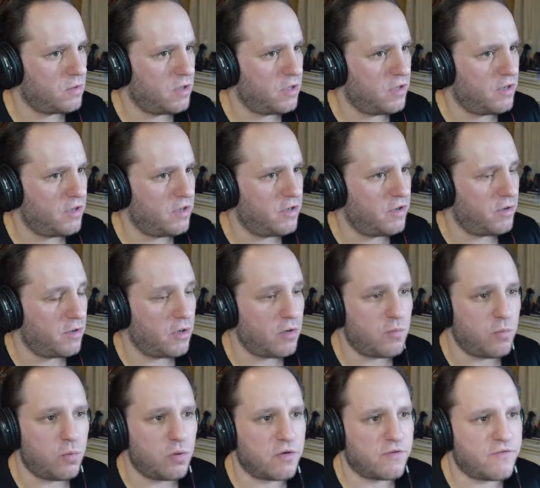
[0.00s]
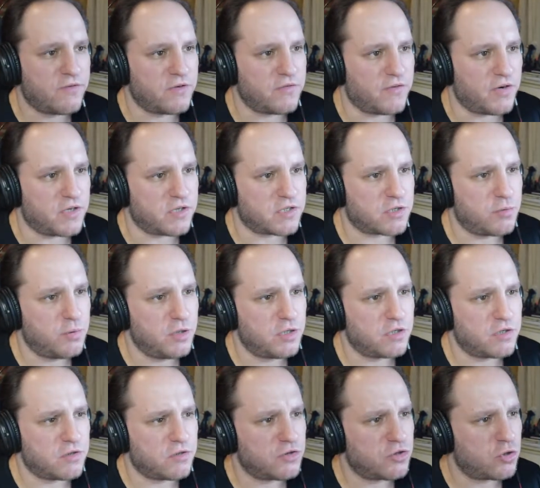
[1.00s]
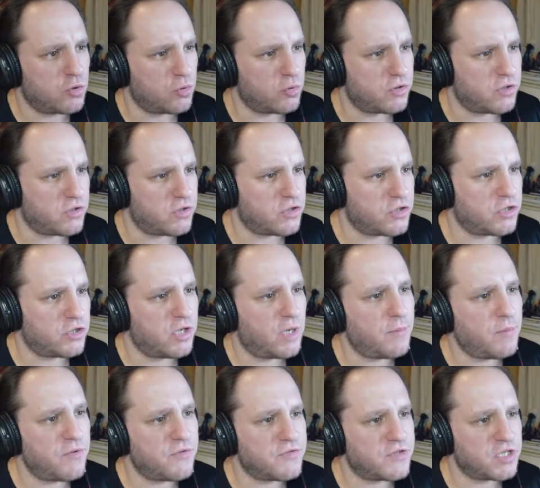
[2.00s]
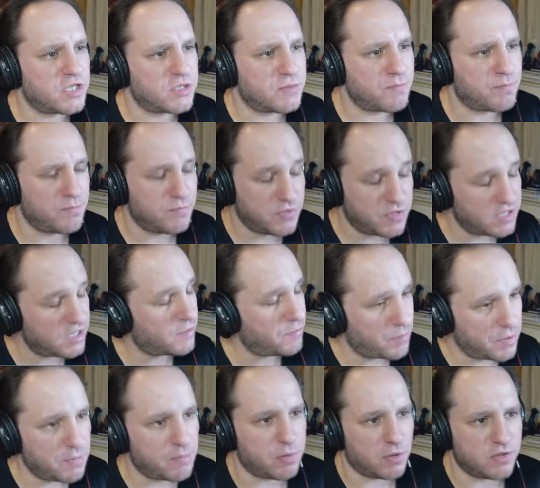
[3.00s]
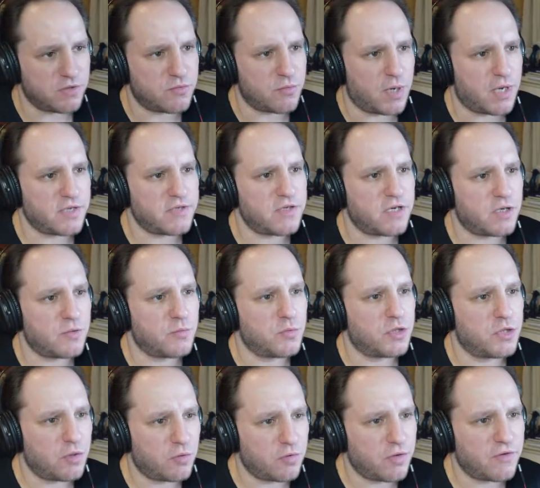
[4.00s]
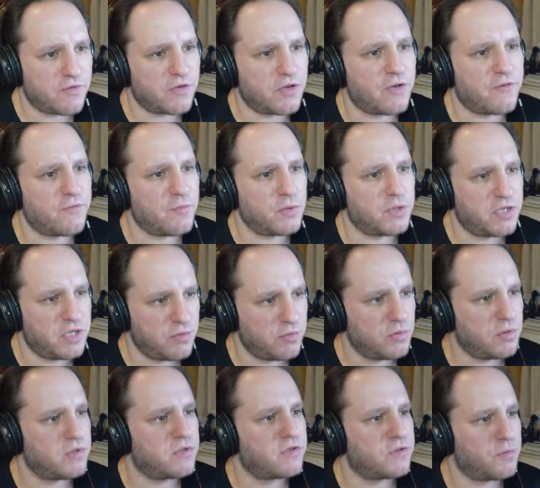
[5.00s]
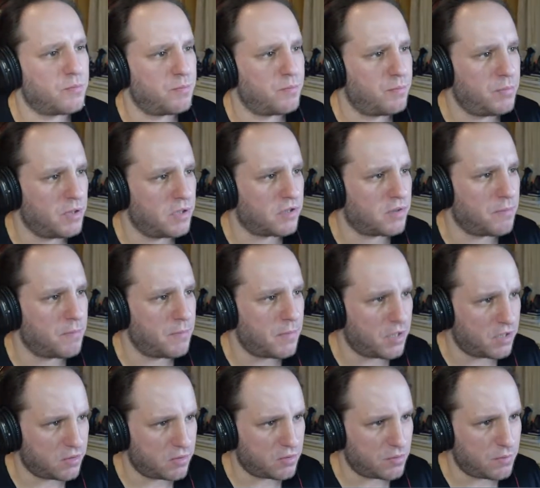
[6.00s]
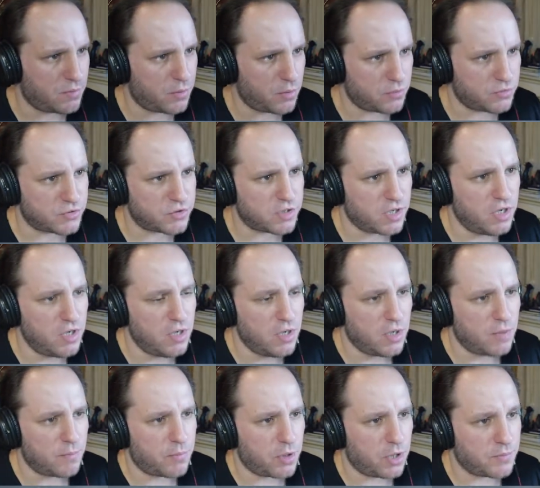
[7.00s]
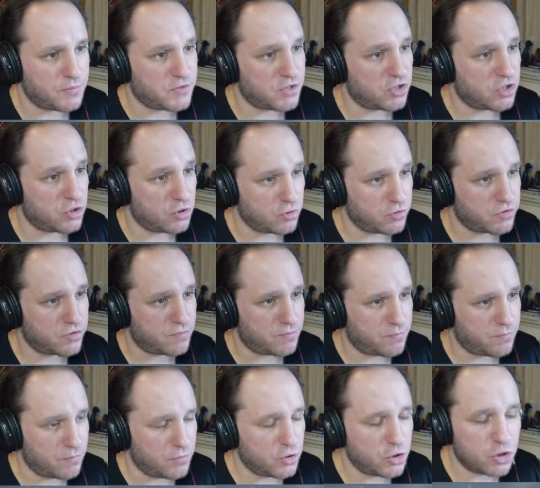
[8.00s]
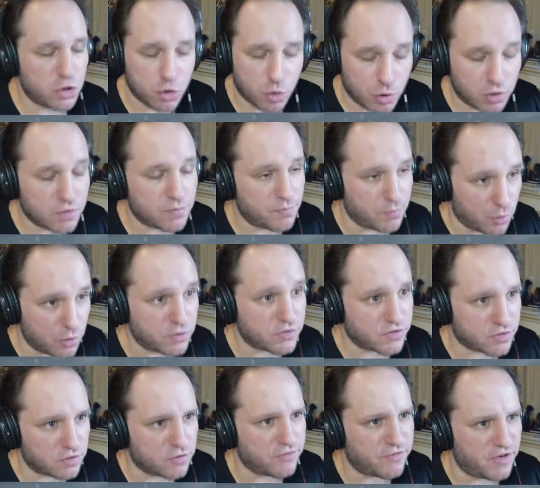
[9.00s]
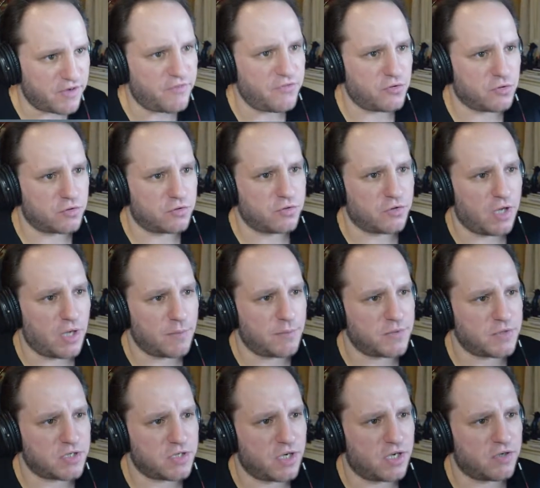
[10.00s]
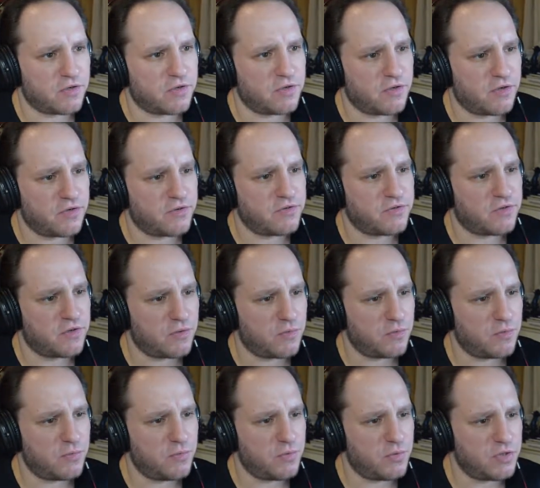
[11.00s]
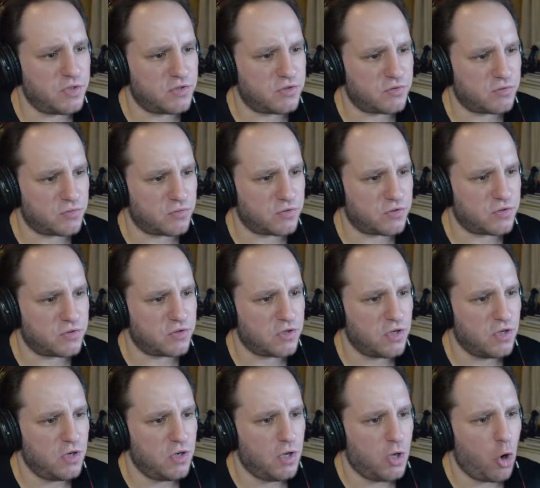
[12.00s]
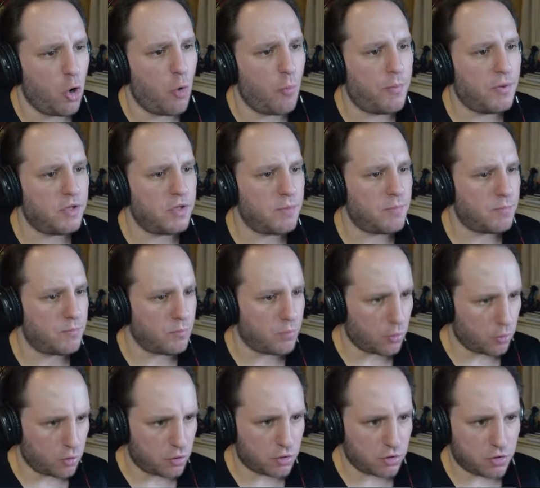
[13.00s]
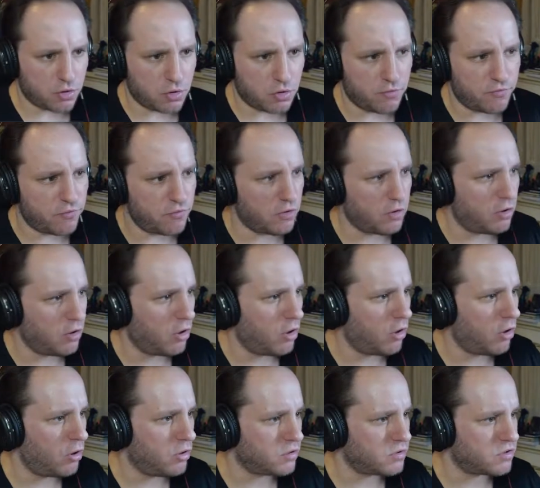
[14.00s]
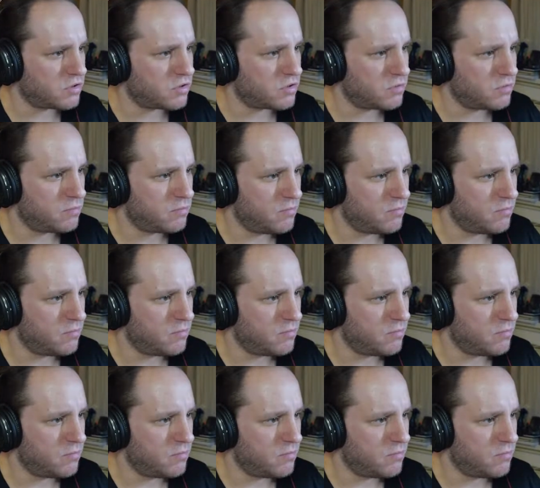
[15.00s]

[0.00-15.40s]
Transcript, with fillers: Uh, a word of advice, critical shortage. The number of sick people is rising and we don't have enough materials to build a medical post. Perhaps a short, short burst of effort could help us gather the necessary resources. Open the book of laws.